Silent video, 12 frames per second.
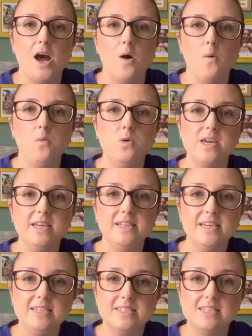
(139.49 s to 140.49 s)
we
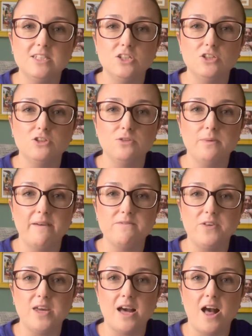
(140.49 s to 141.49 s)
needed to do it
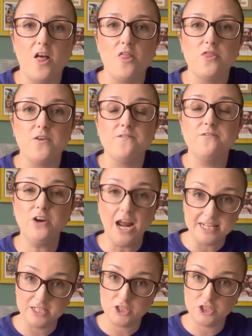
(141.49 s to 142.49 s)
via the
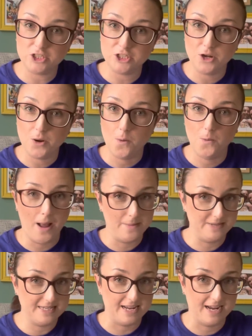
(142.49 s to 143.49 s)
French
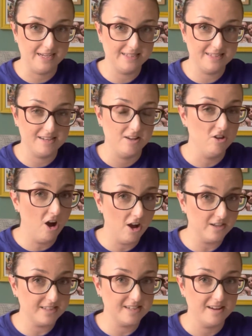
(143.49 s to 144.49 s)
website,
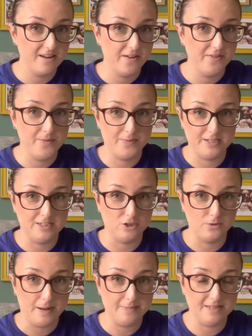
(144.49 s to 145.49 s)
not the
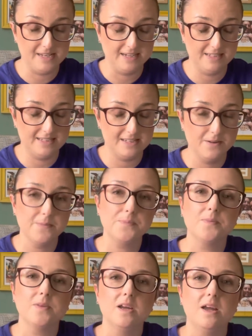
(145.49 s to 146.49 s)
British website.
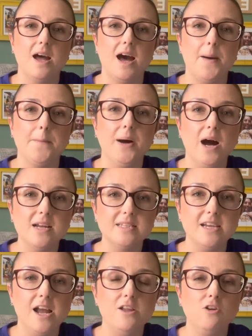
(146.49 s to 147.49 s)

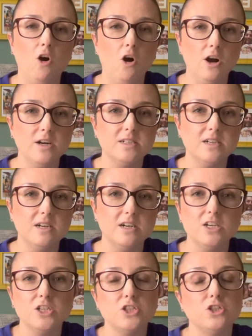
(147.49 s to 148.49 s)
But in
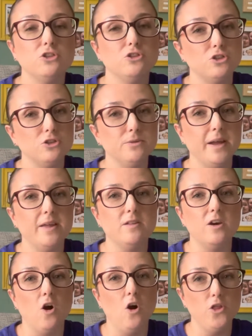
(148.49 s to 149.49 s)
order to do
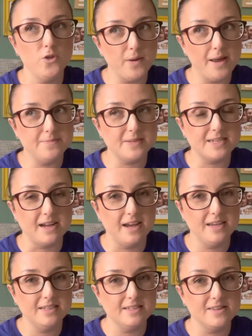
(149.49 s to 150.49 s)
it on the
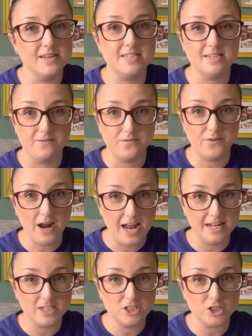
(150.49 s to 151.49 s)
website that's in
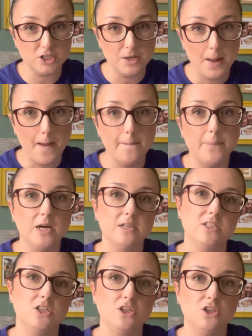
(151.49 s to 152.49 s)
French,
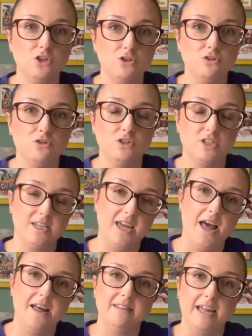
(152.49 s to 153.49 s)
but to
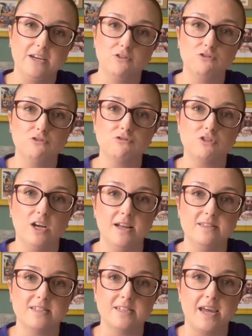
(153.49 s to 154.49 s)
get like Google
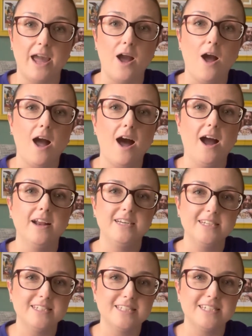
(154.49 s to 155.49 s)
Translate, I
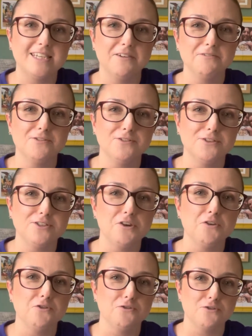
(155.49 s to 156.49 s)
needed to download
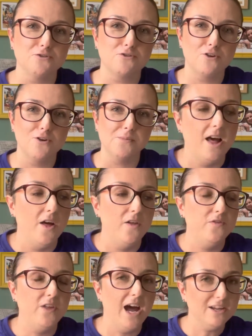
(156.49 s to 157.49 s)
Google Chrome.
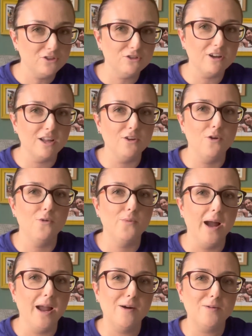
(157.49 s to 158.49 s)
That took a little
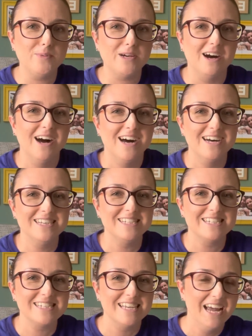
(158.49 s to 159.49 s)
while
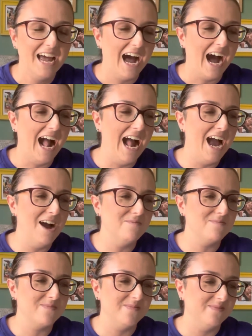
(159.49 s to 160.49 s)
because,
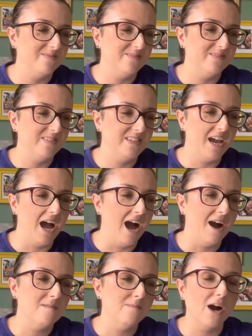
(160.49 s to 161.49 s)
my
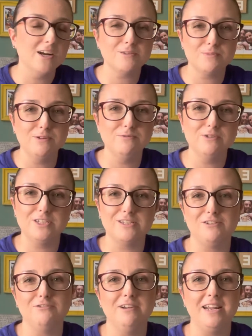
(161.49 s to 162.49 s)
husband was
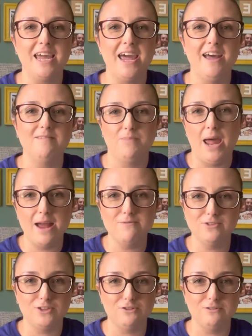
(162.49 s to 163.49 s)
doing it, Ben
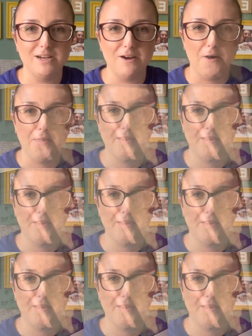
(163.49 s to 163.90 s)
was doing it on the